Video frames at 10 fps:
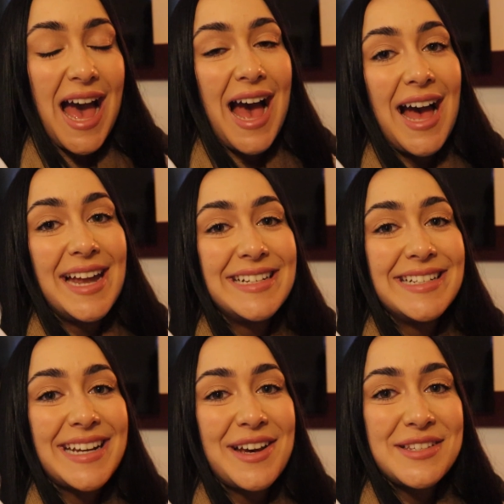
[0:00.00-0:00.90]

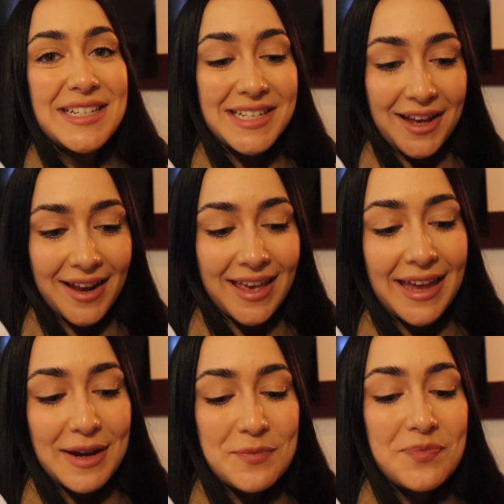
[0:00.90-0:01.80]
and I was in
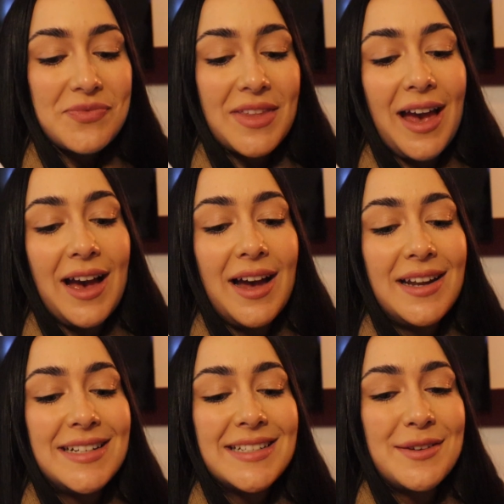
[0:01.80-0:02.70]
Turkey
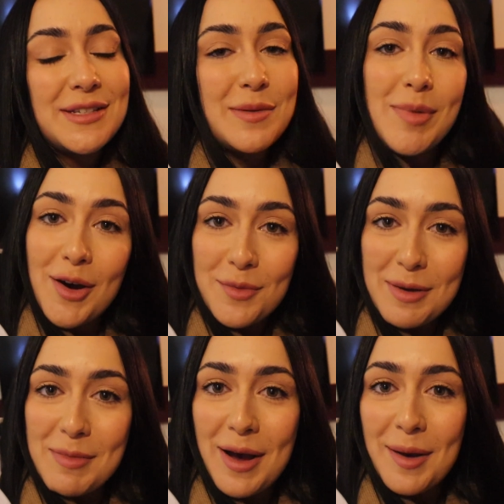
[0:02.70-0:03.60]
and I was in a bar with
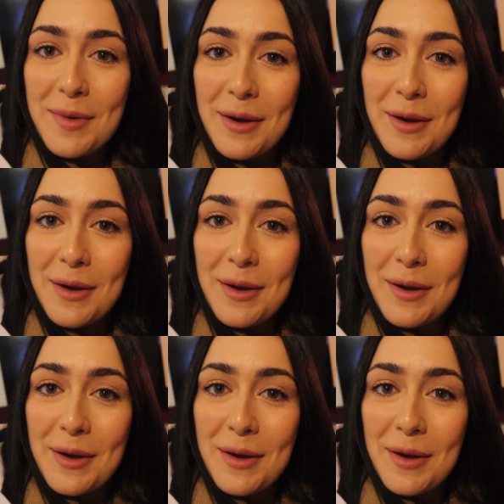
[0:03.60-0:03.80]
my mum.